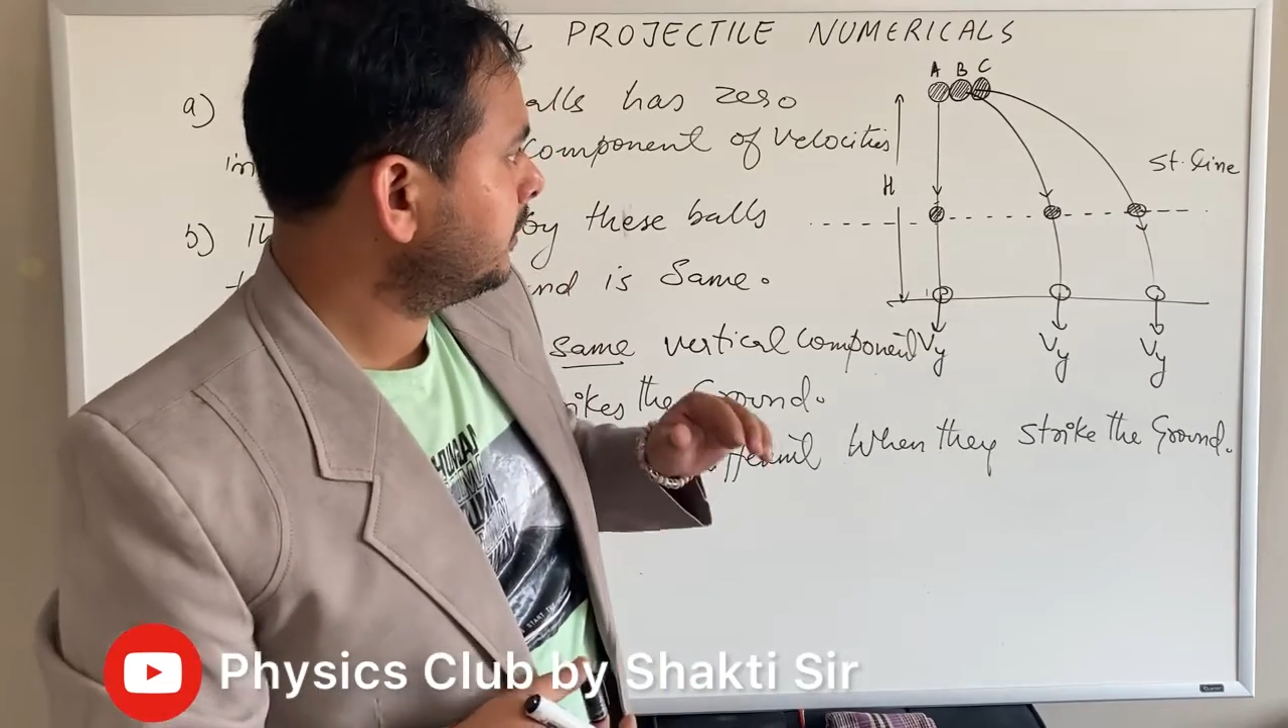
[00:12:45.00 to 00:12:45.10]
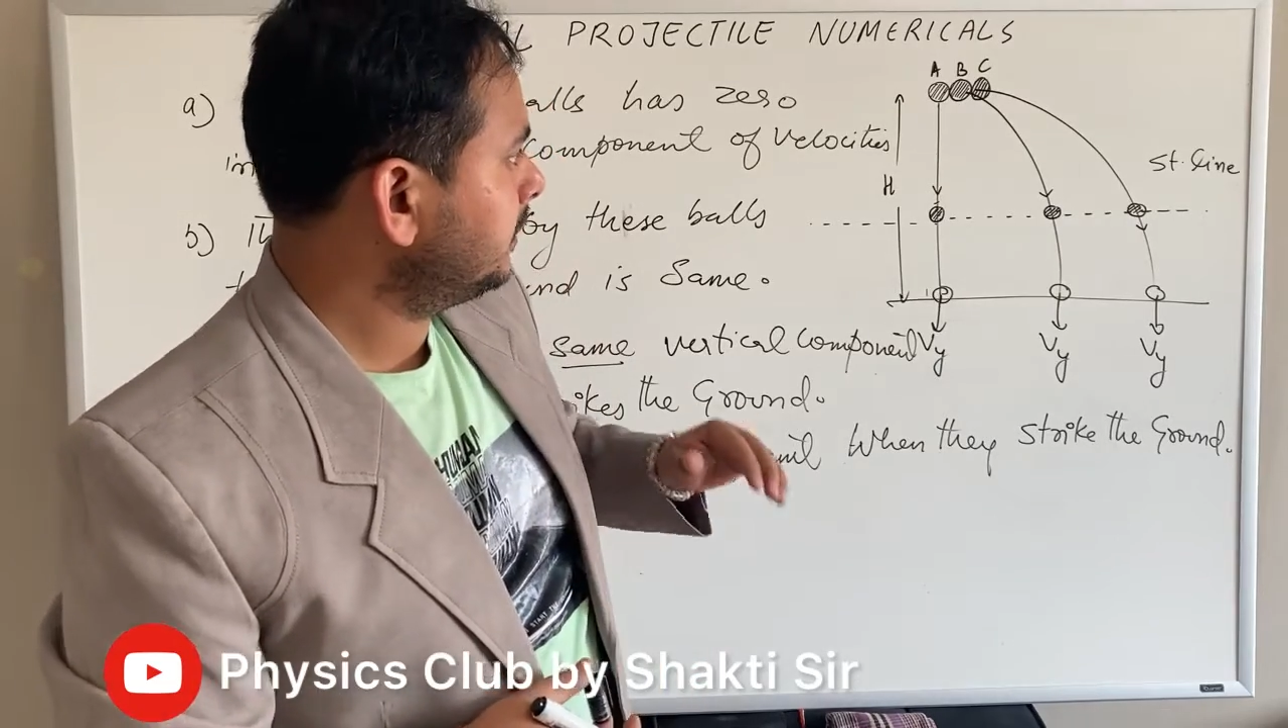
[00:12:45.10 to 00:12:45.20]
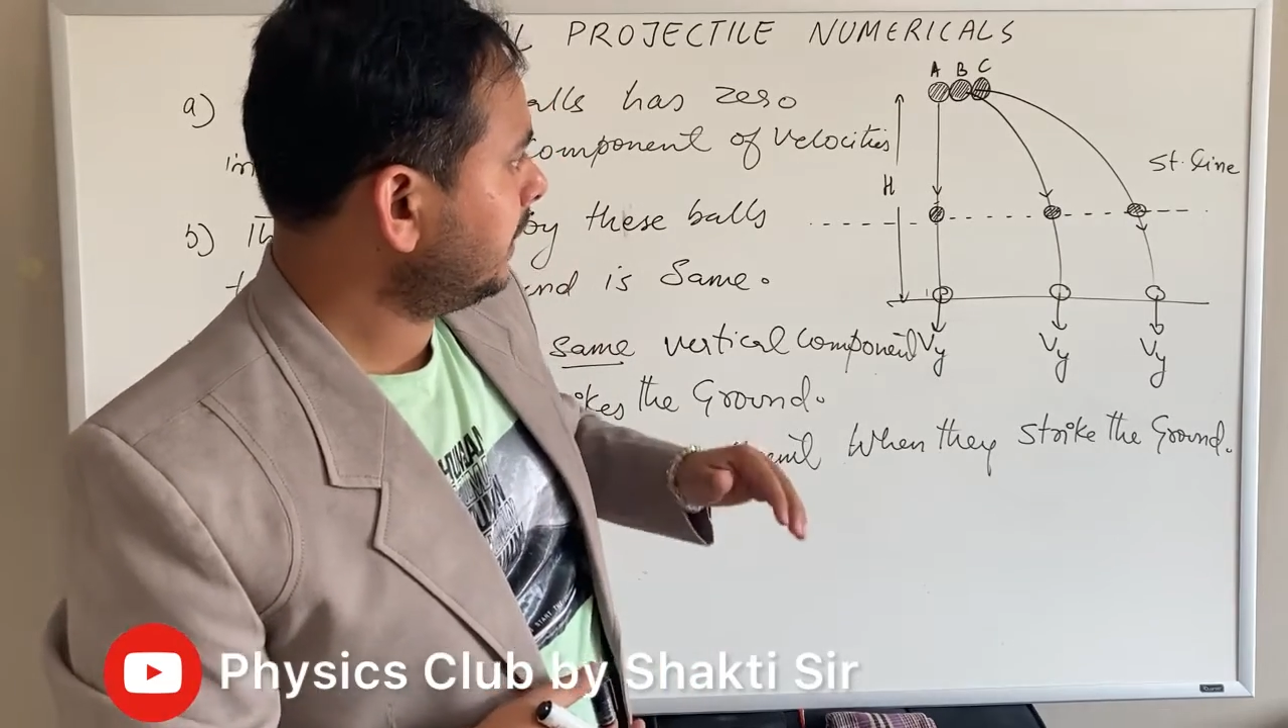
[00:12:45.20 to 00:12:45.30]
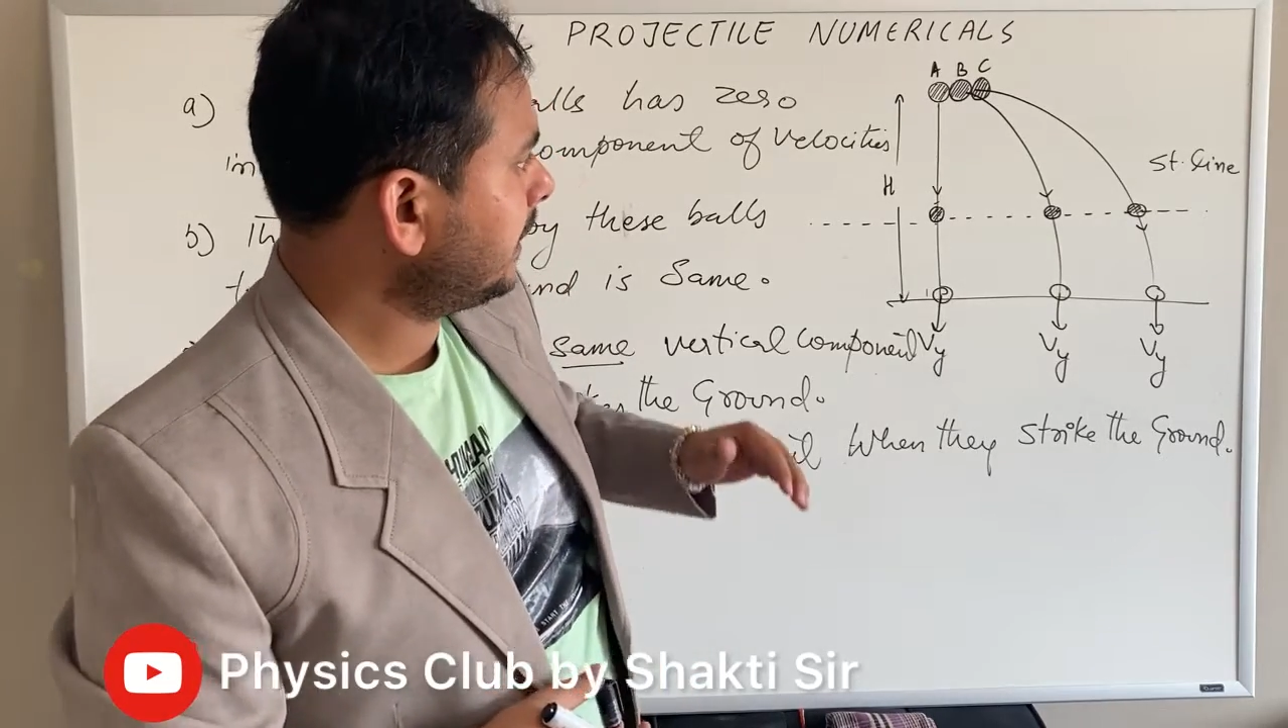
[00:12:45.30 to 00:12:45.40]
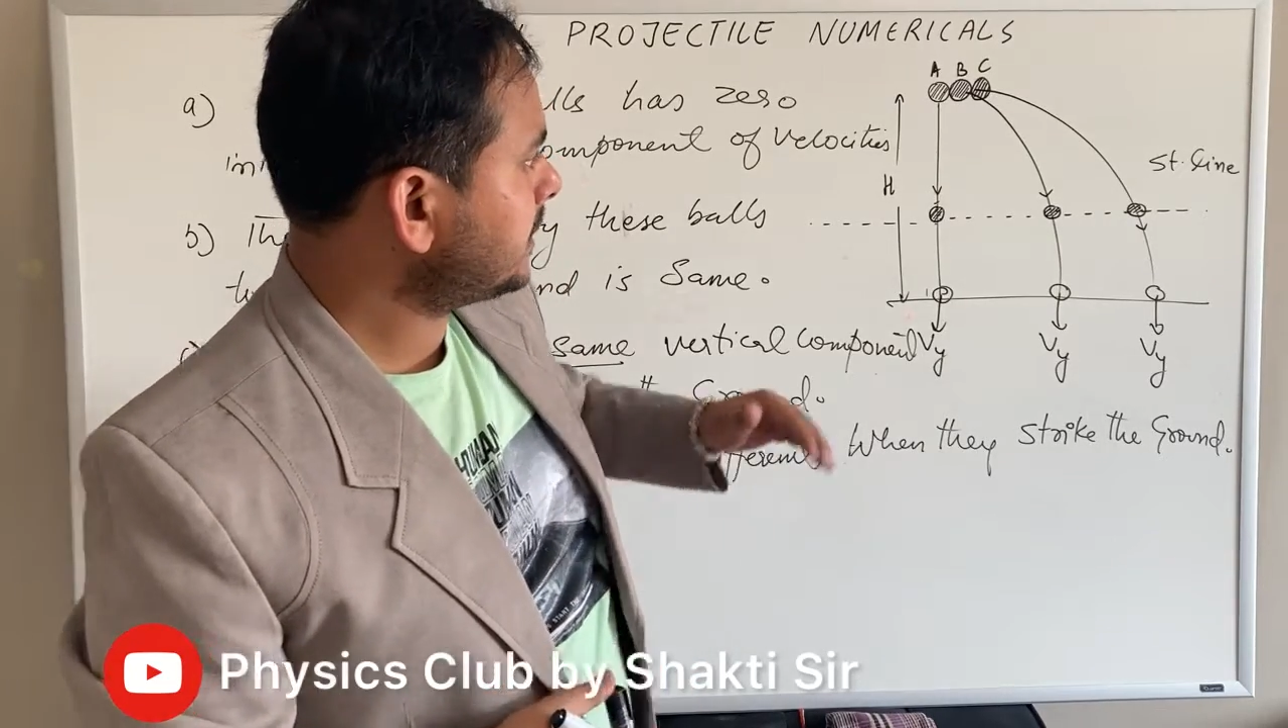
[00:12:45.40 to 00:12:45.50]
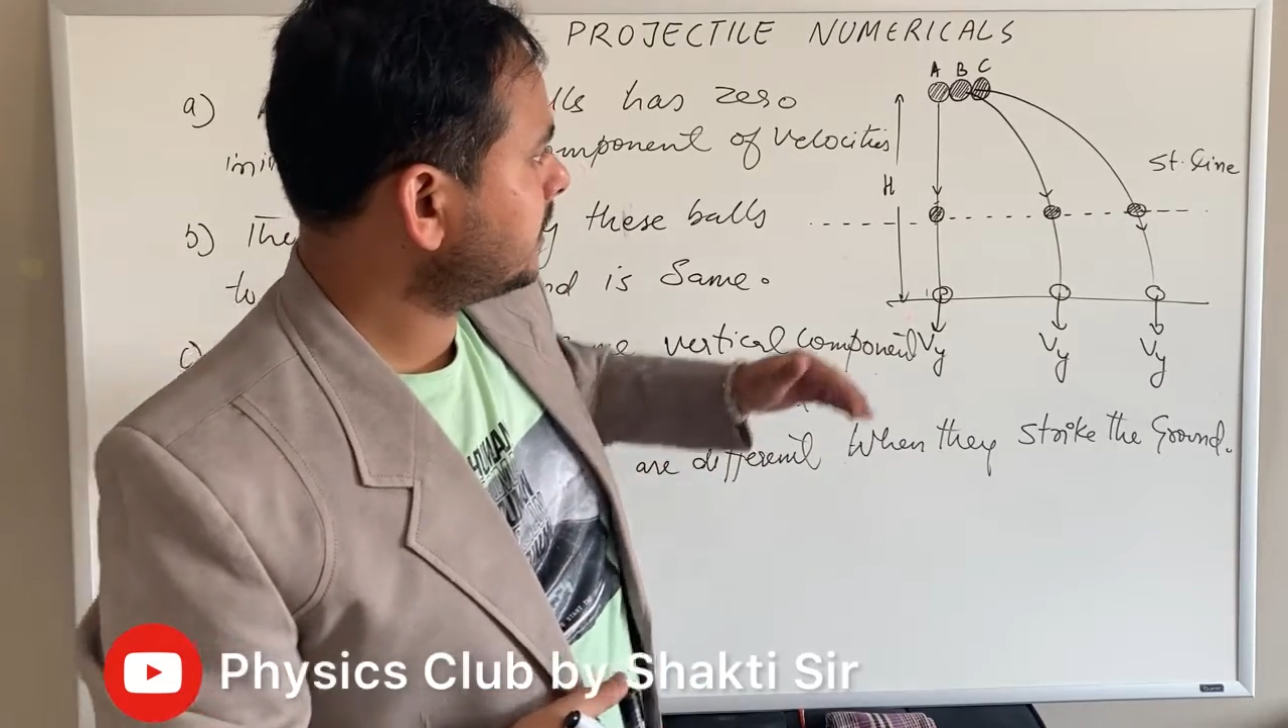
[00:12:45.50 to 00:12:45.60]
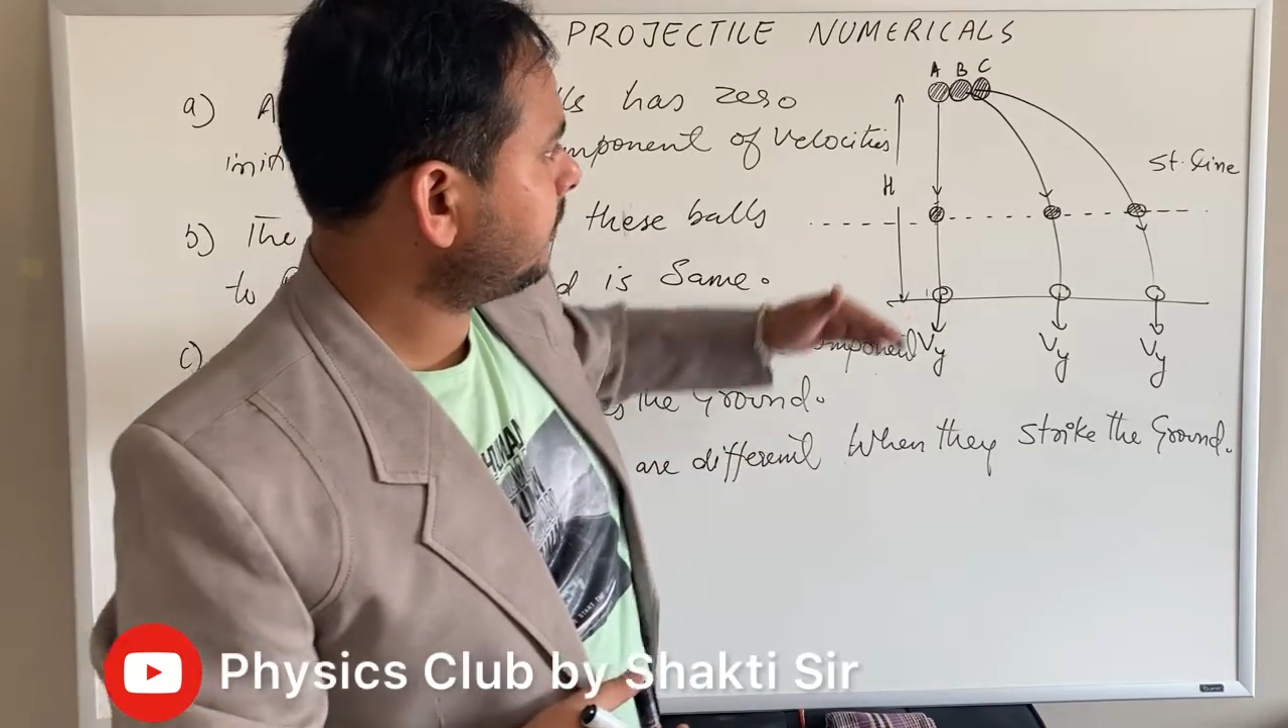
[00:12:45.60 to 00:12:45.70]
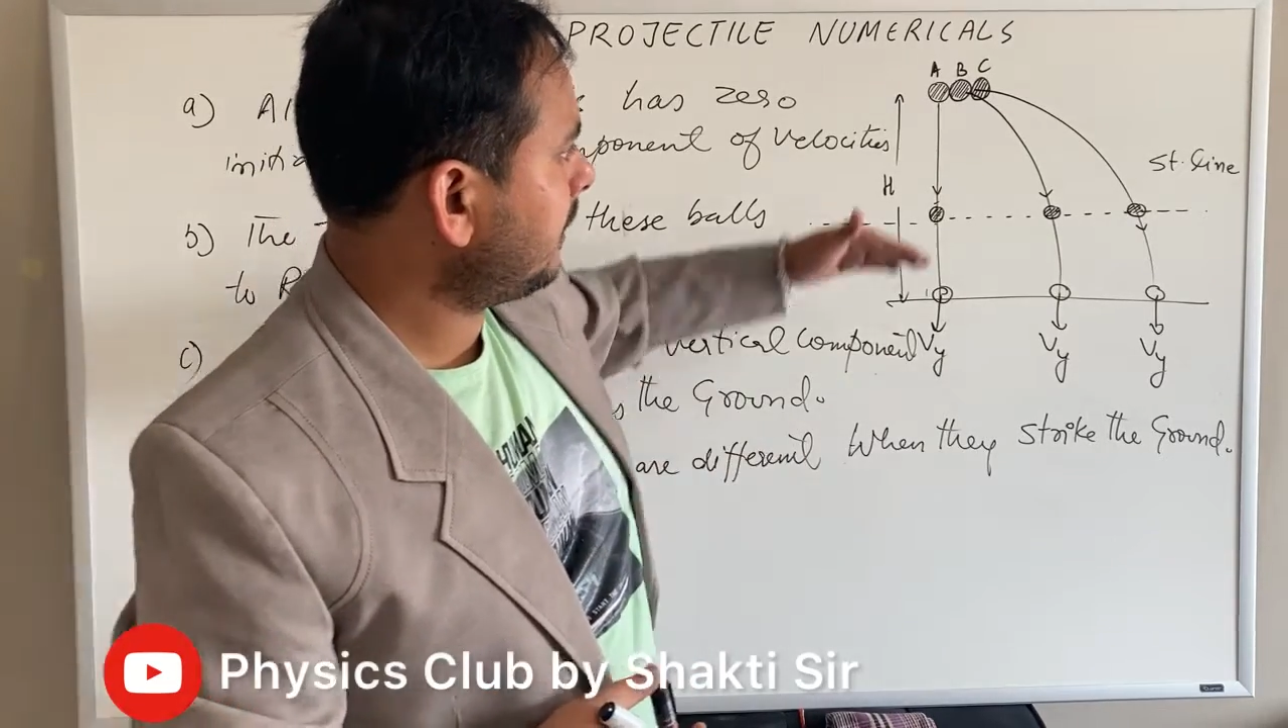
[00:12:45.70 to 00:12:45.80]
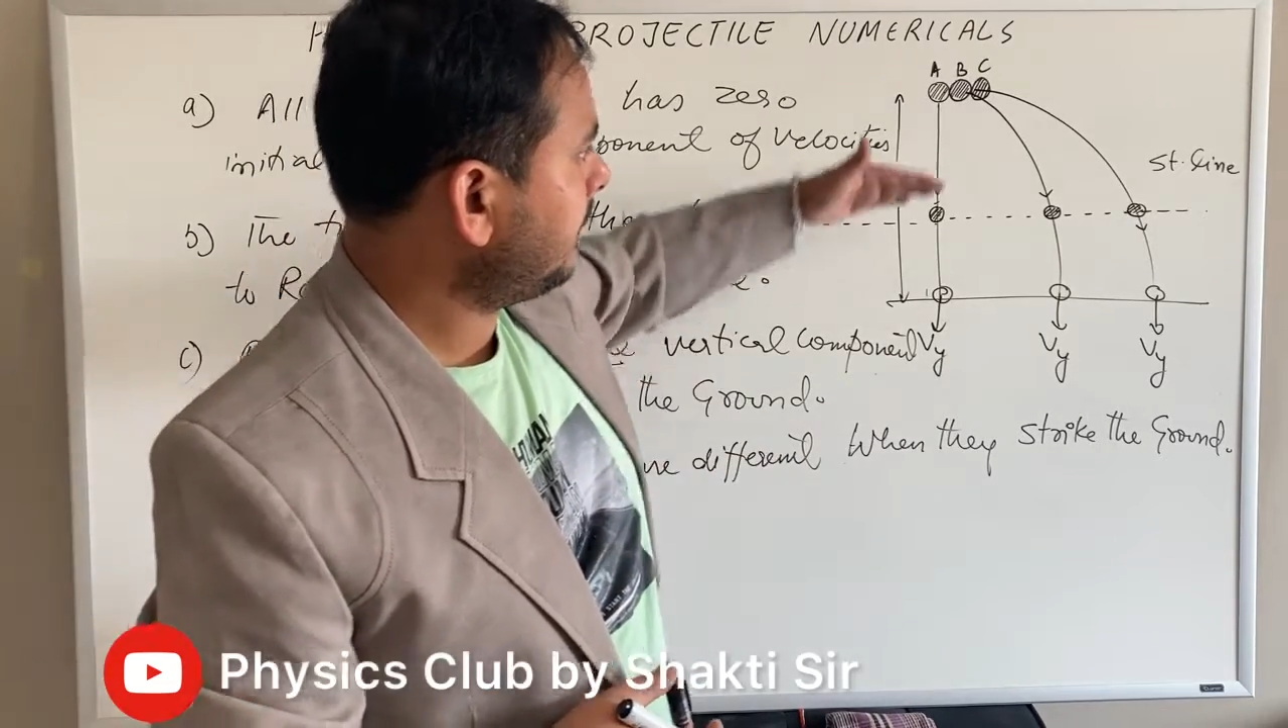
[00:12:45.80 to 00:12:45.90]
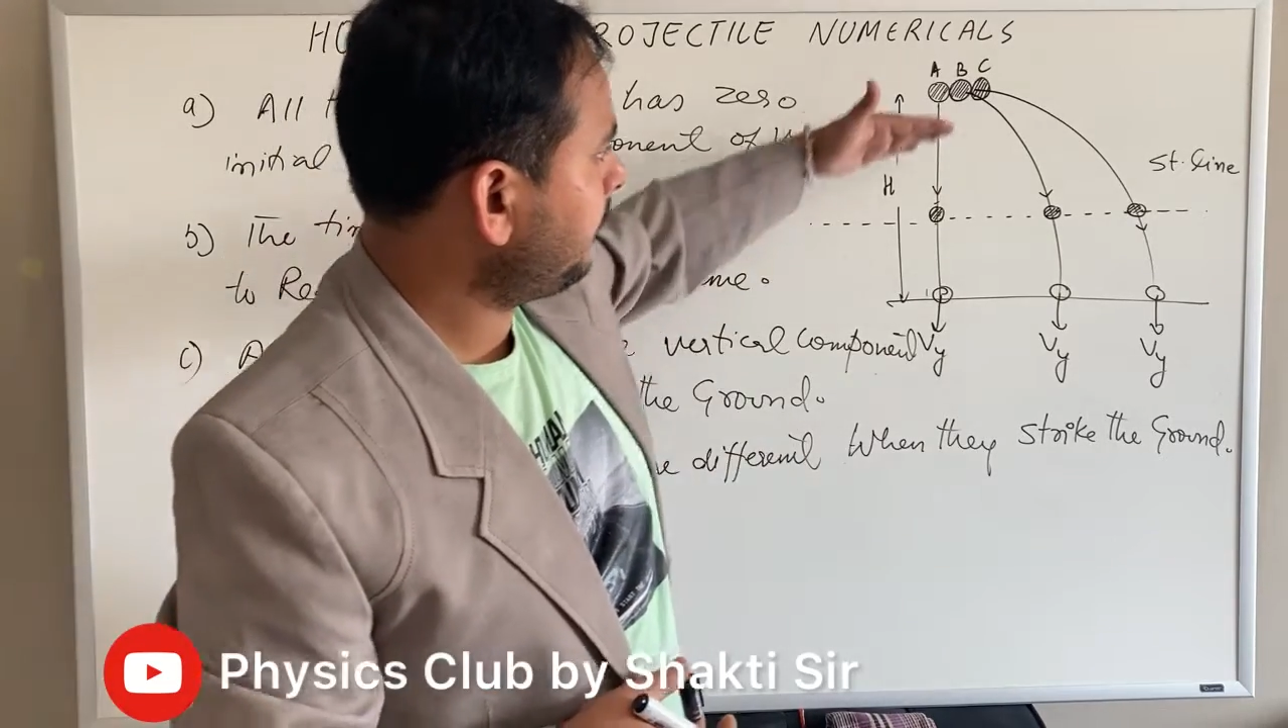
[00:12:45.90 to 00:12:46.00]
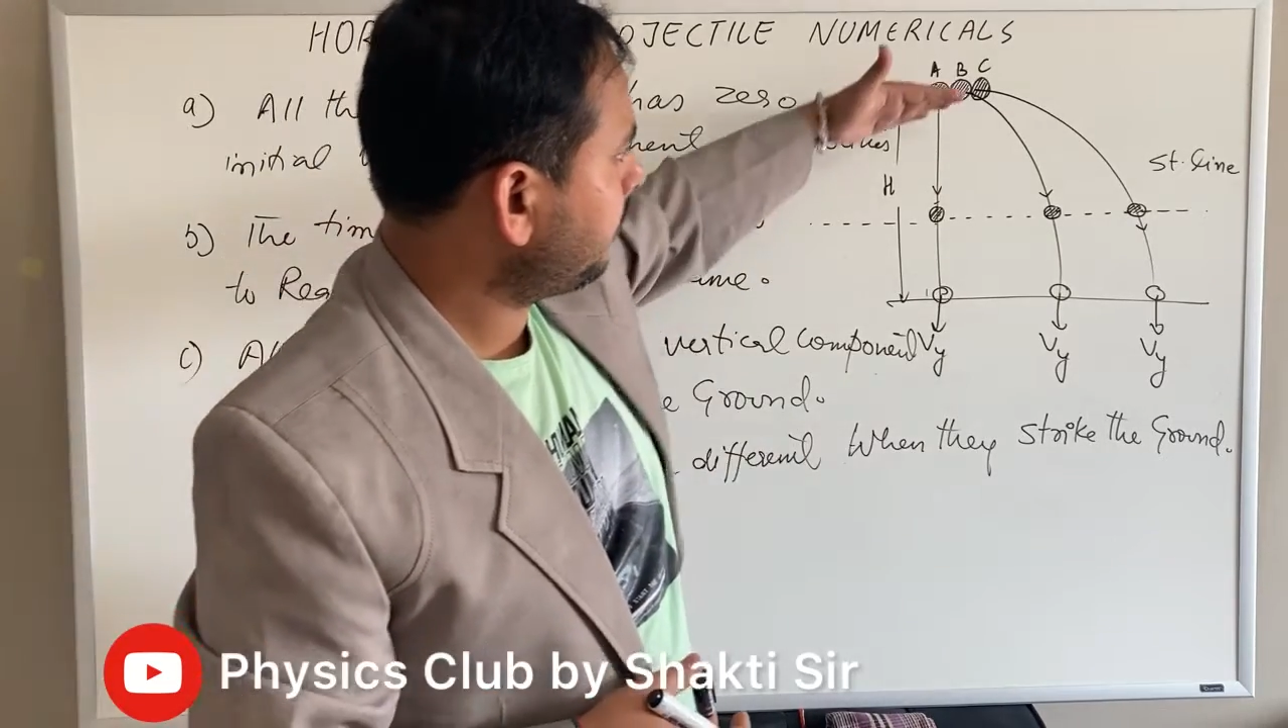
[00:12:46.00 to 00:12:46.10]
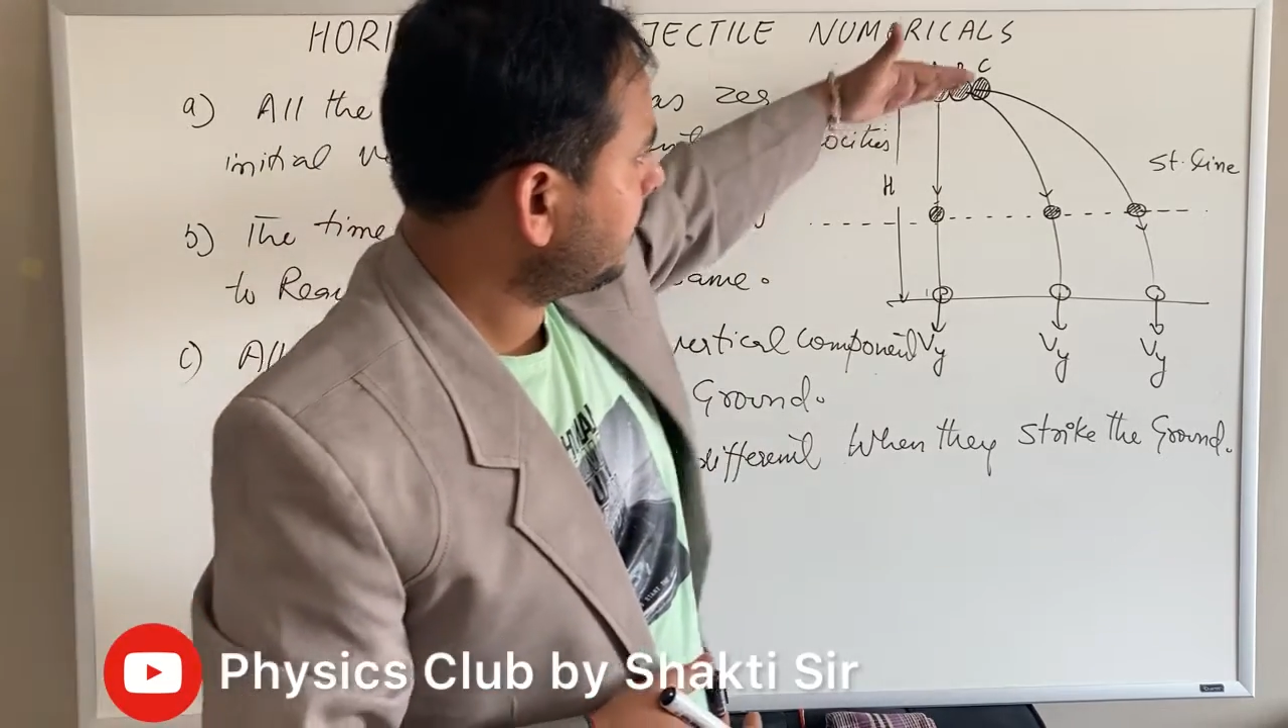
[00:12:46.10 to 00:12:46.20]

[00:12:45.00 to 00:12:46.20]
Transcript: that's why